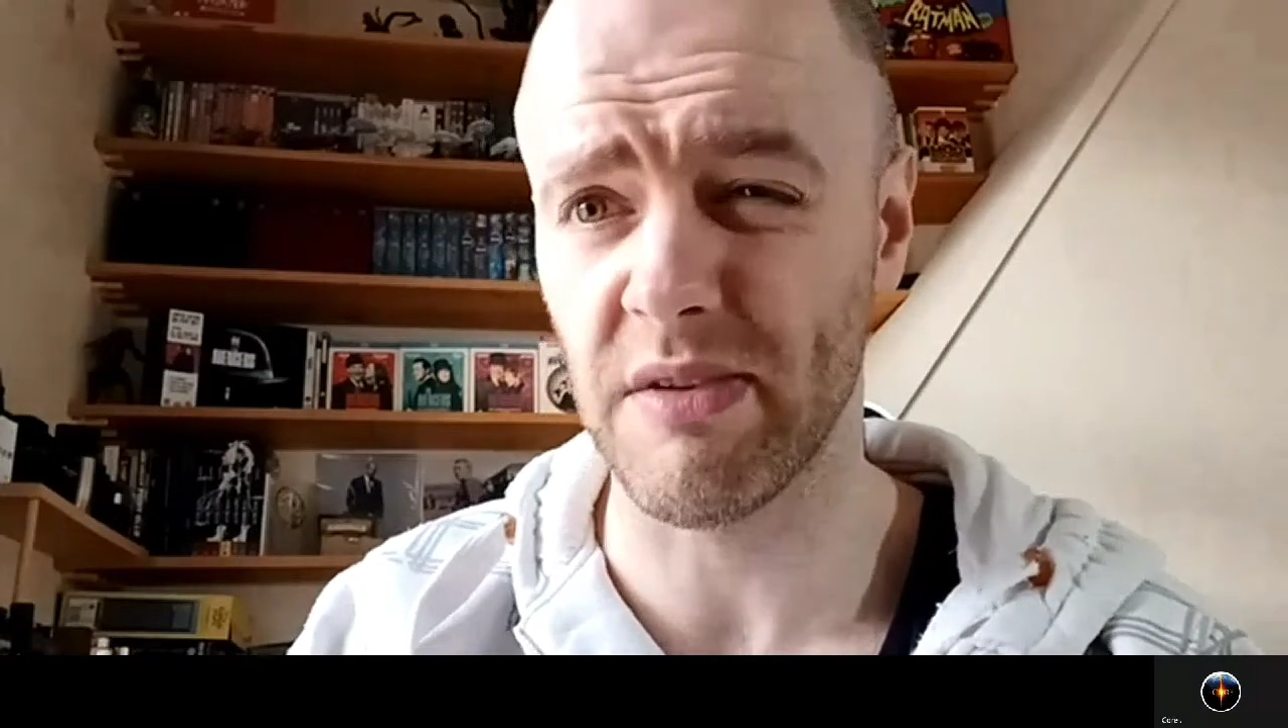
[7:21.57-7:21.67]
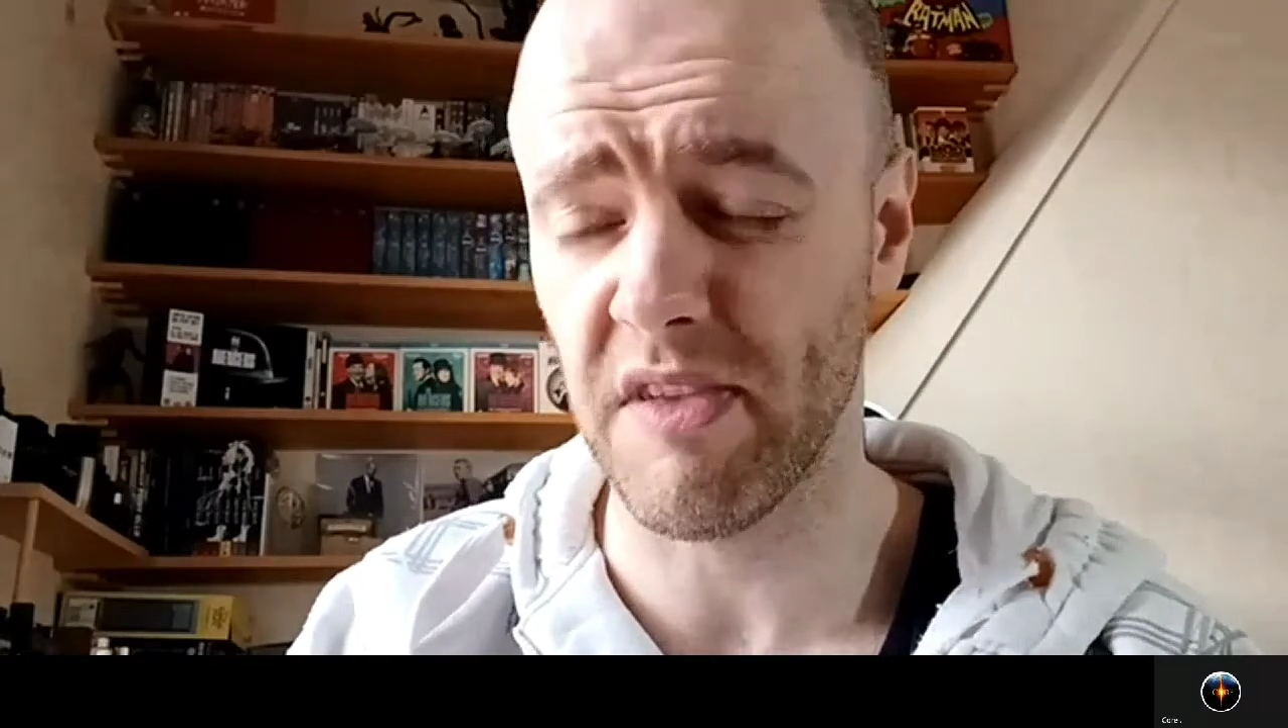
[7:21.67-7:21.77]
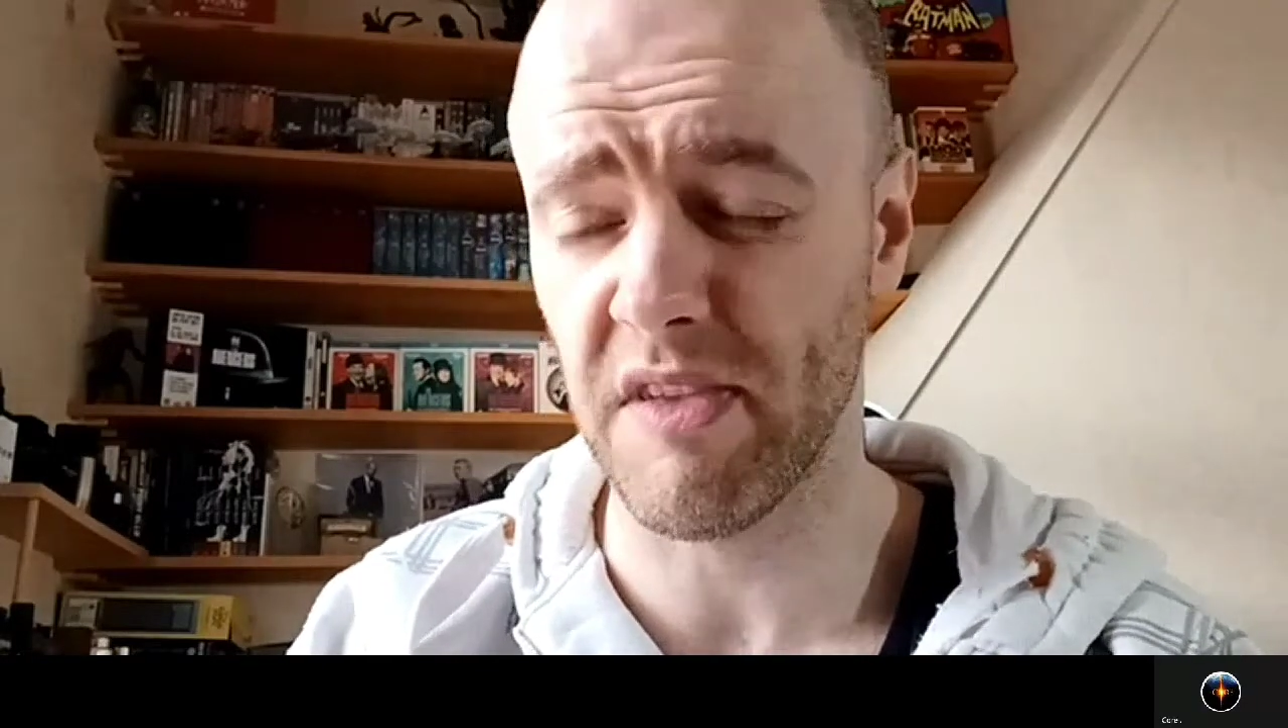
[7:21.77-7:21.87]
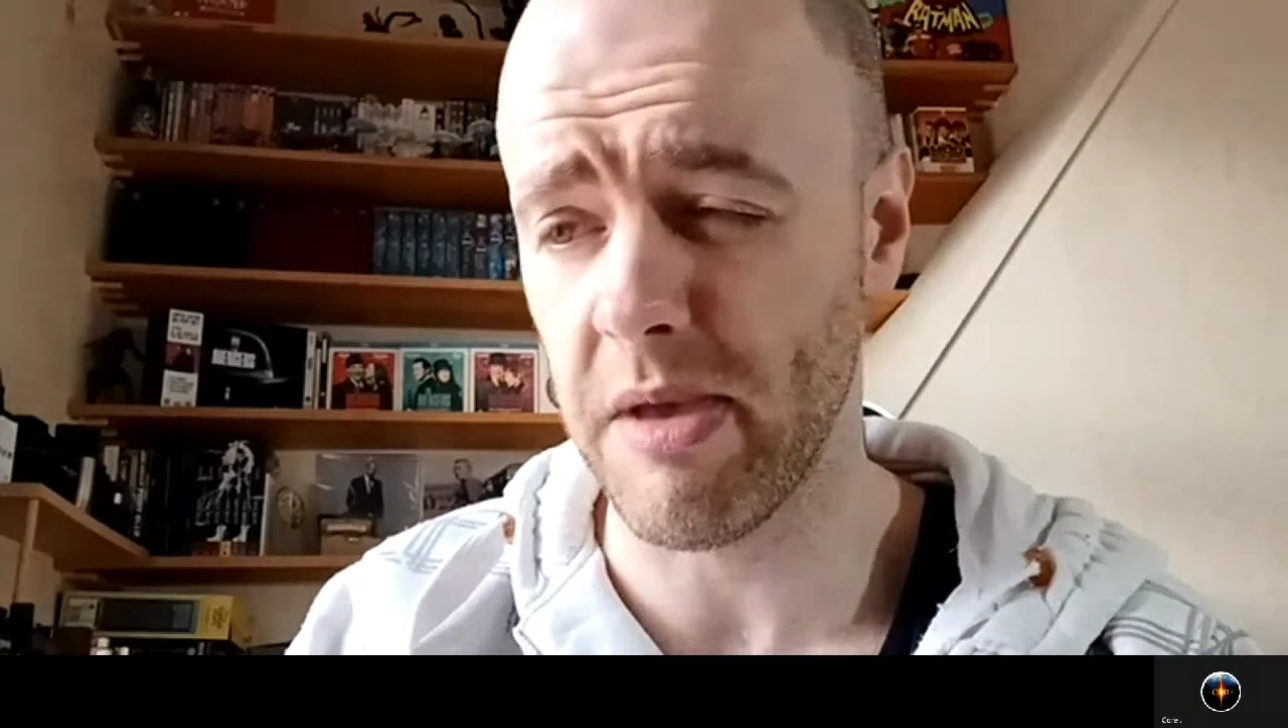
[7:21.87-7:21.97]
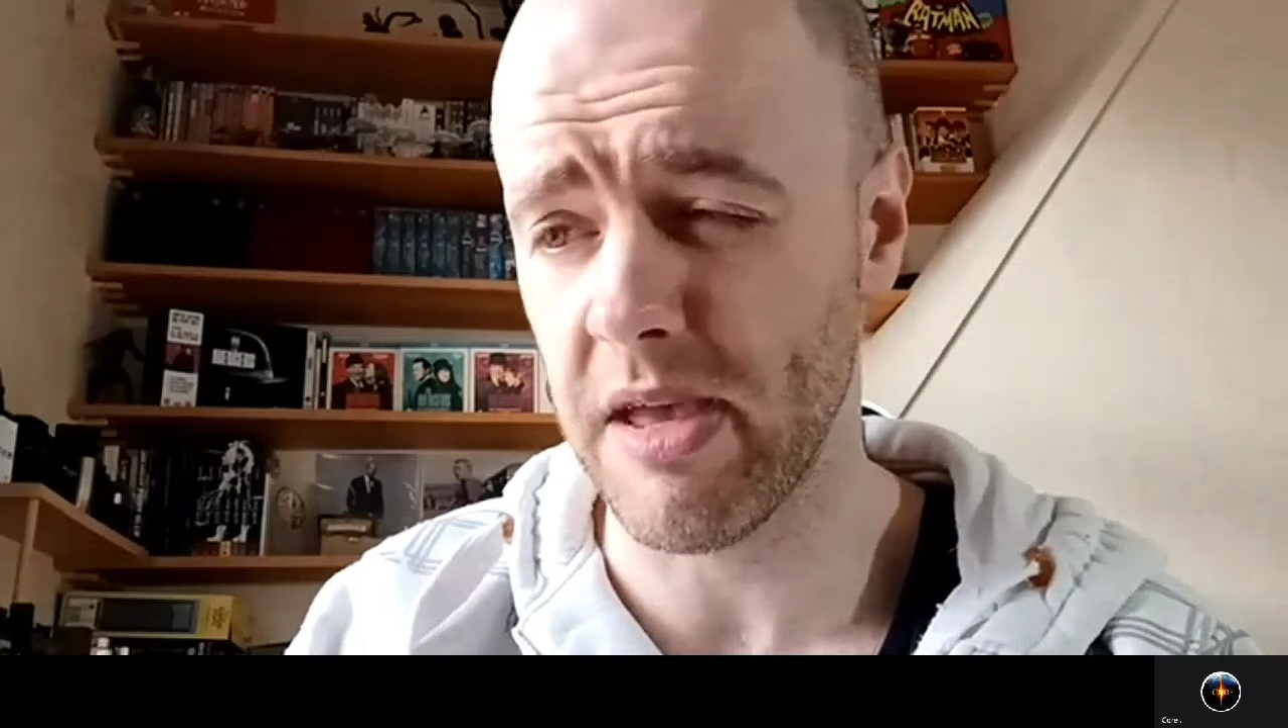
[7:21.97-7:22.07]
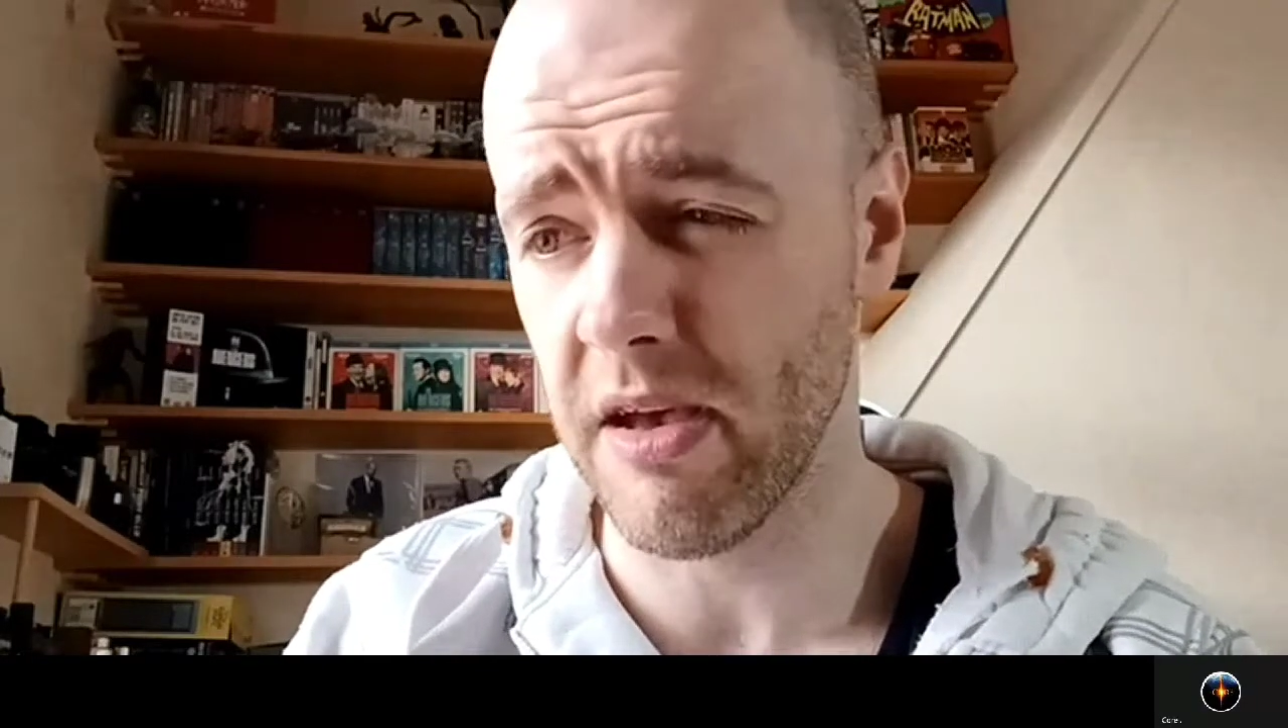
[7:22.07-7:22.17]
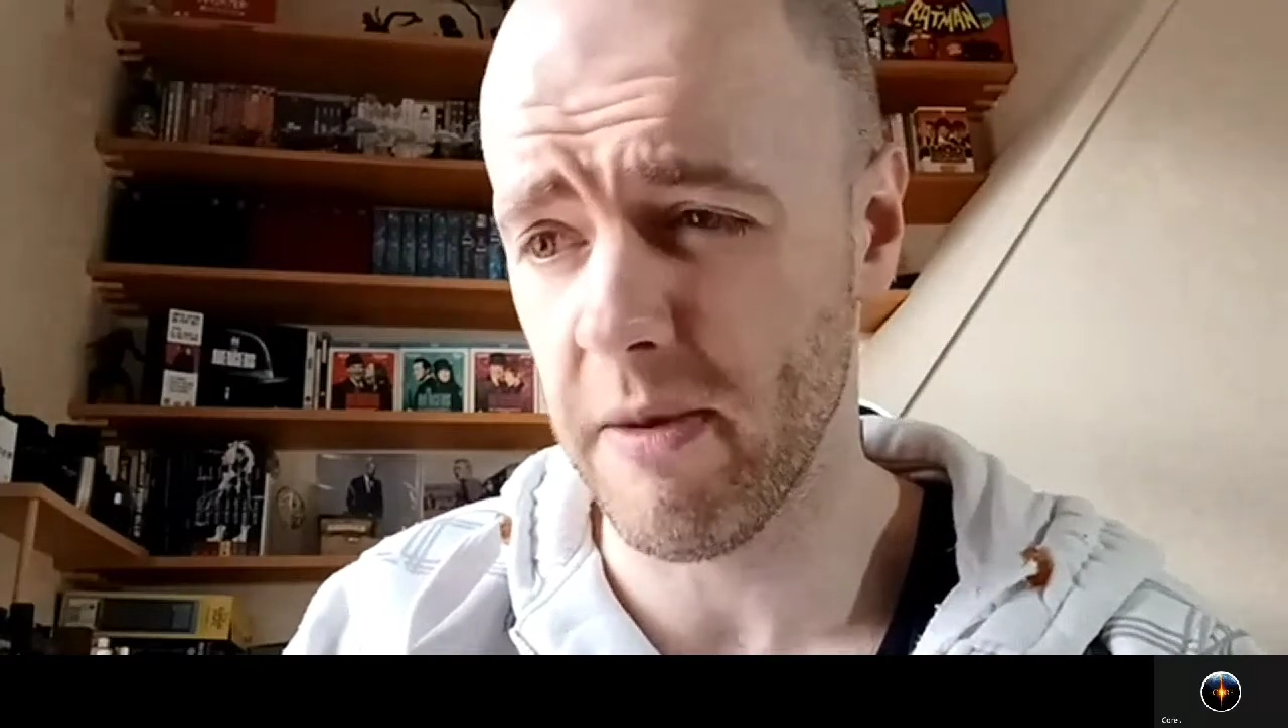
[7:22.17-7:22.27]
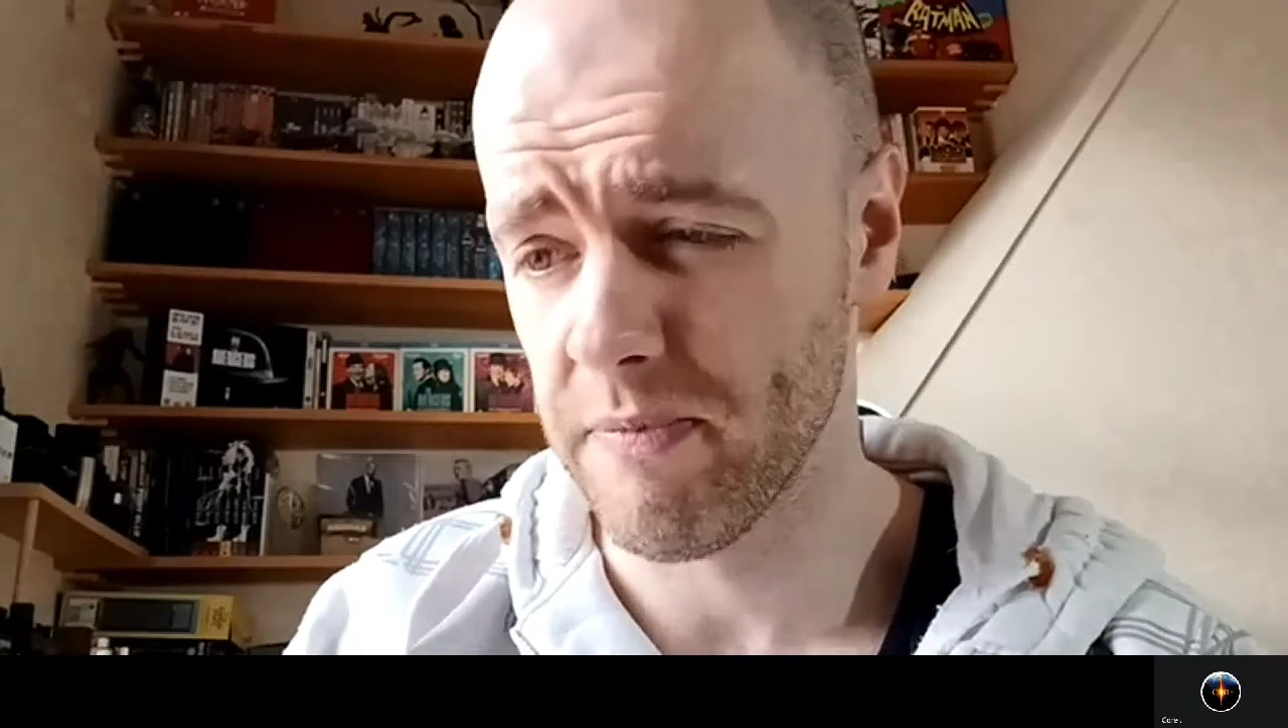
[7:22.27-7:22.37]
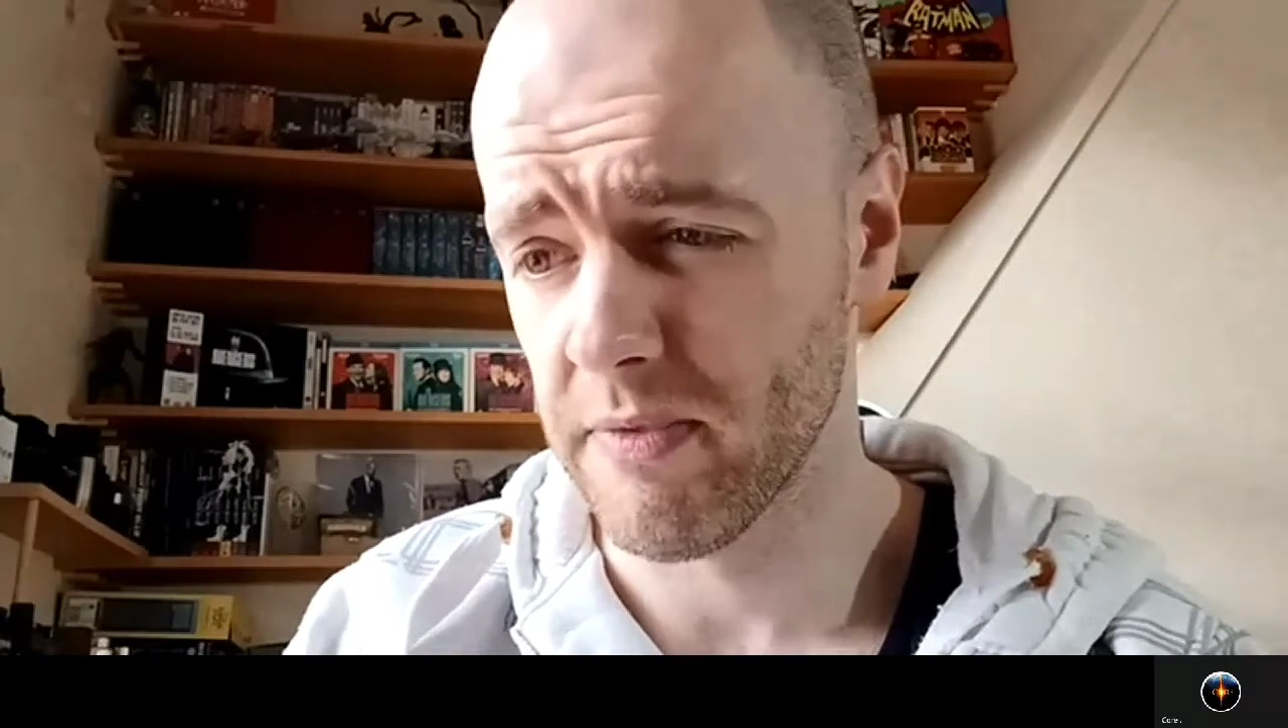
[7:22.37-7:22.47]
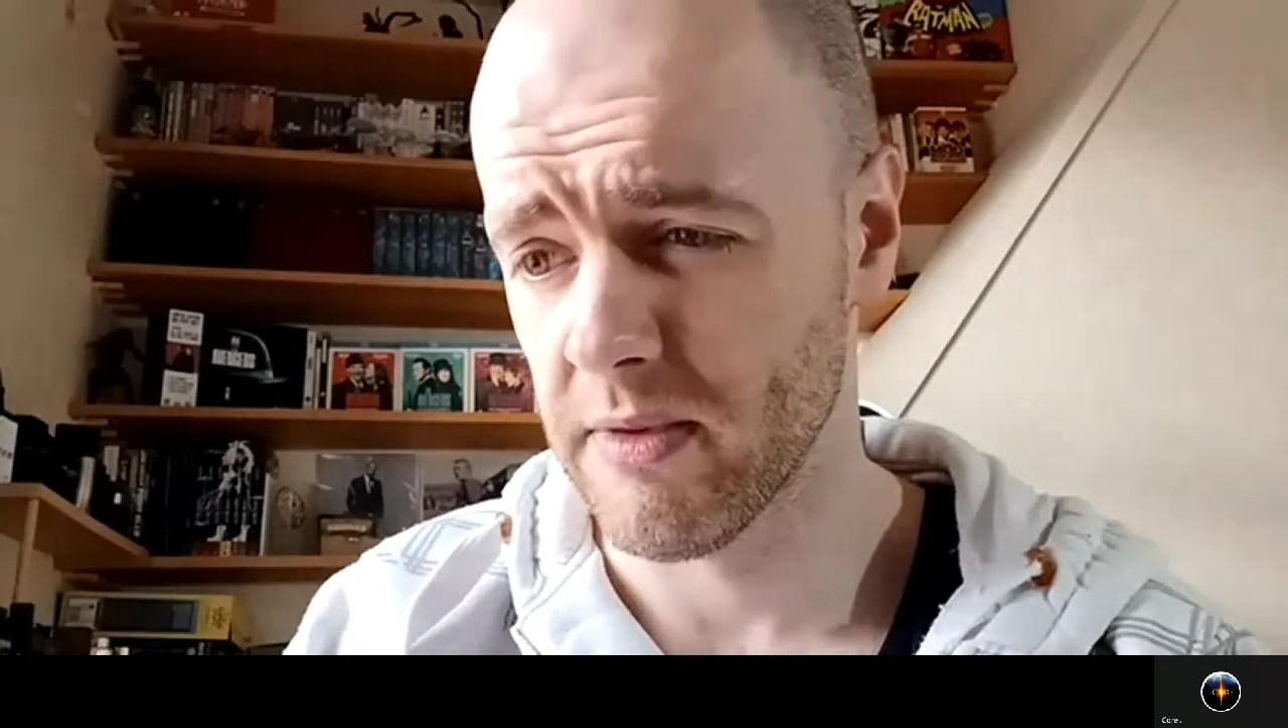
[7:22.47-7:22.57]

had for the Amiga.